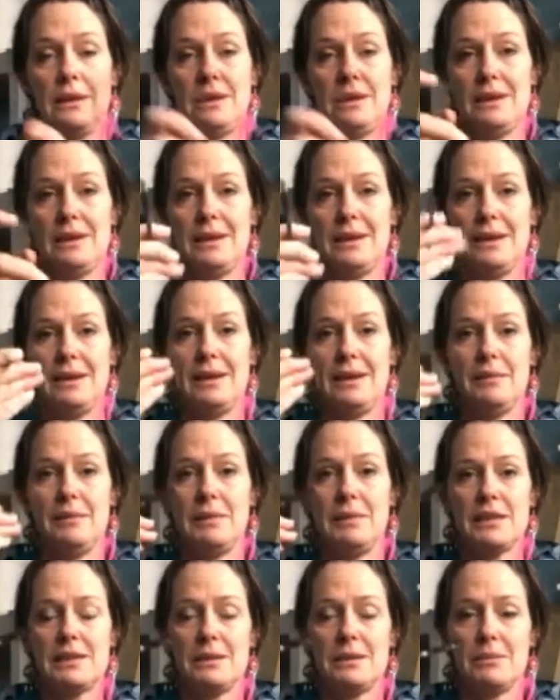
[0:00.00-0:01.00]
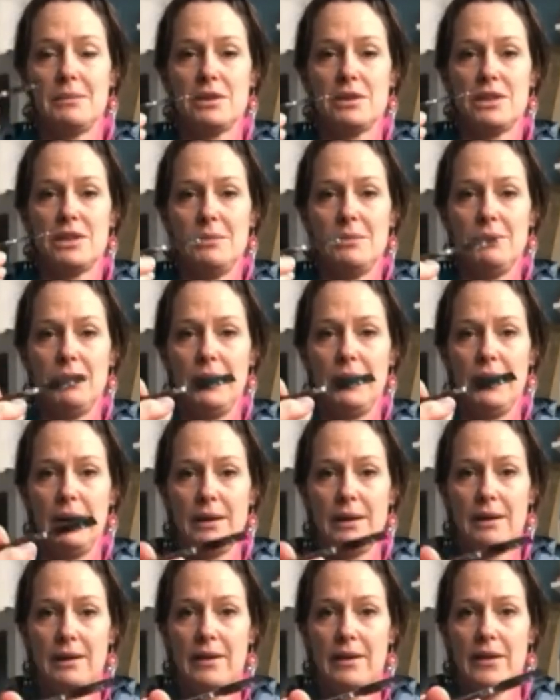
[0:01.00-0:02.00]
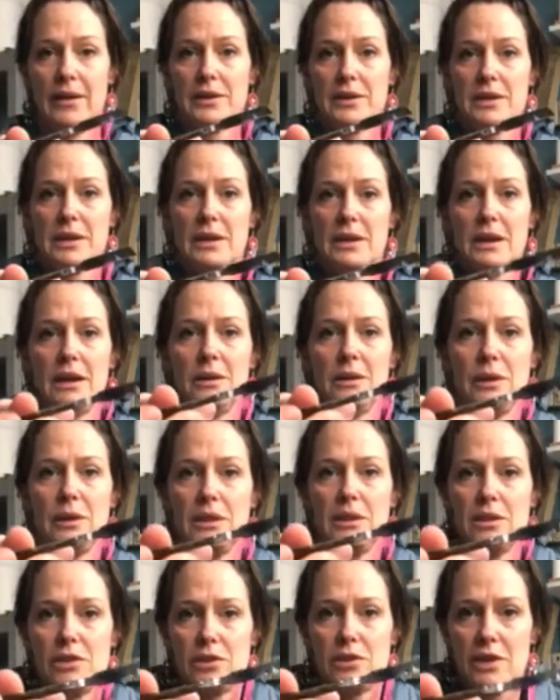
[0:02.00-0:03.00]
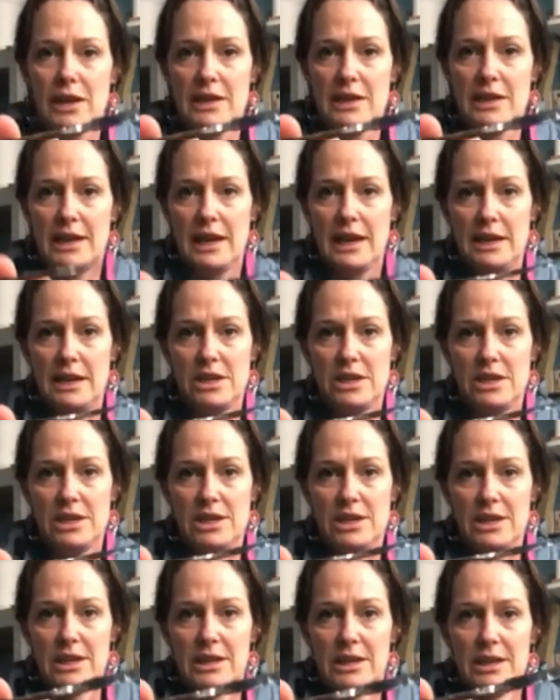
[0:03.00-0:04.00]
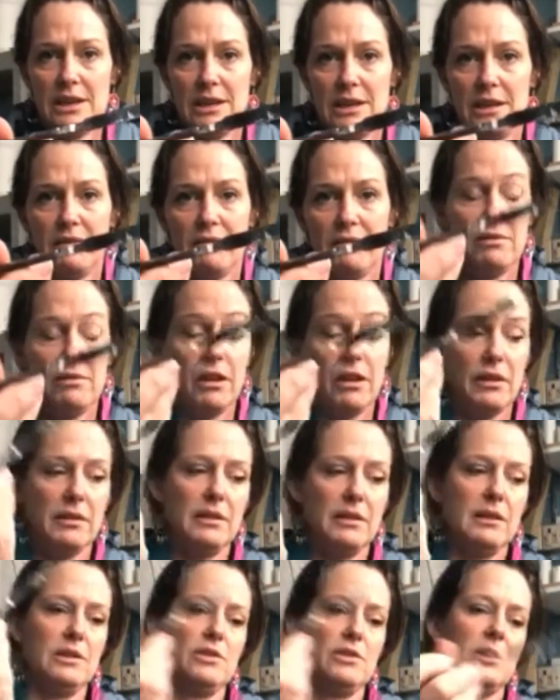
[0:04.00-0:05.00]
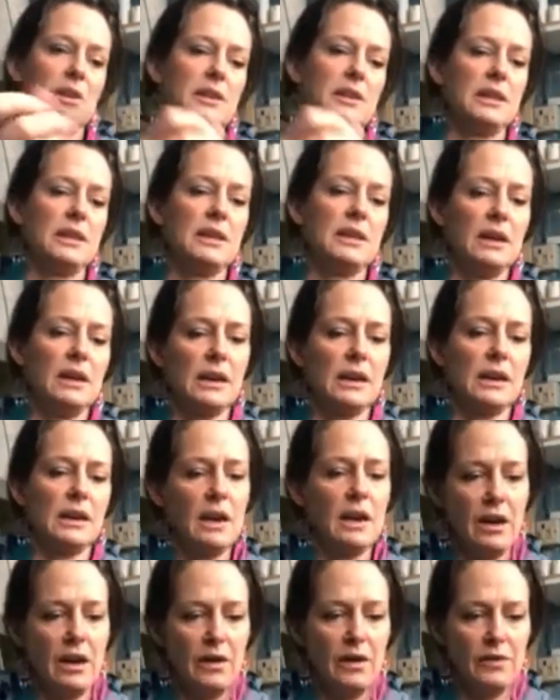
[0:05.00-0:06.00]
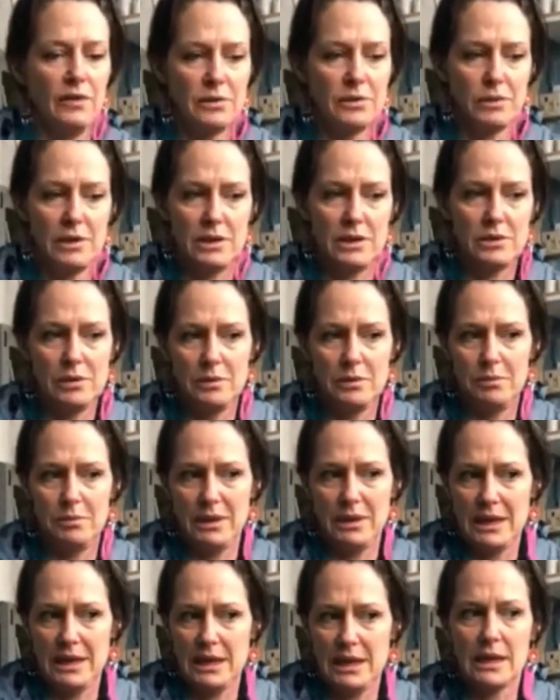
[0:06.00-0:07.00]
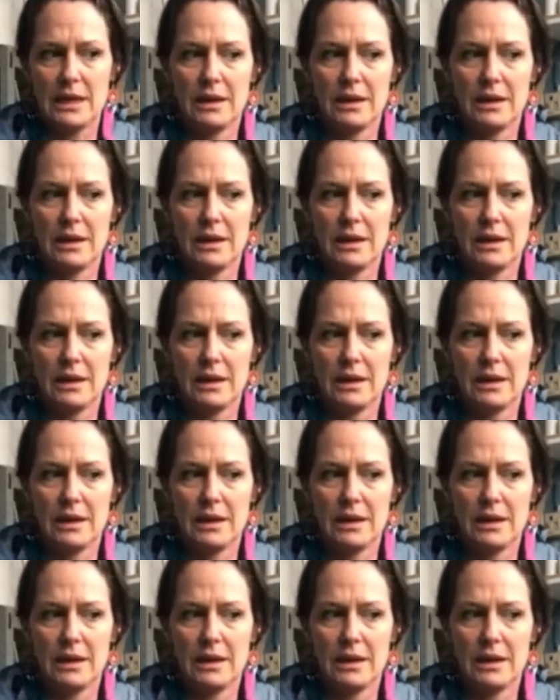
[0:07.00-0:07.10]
it makes it much simpler to cut with a straight edge rather than trying to cut curves, which would be,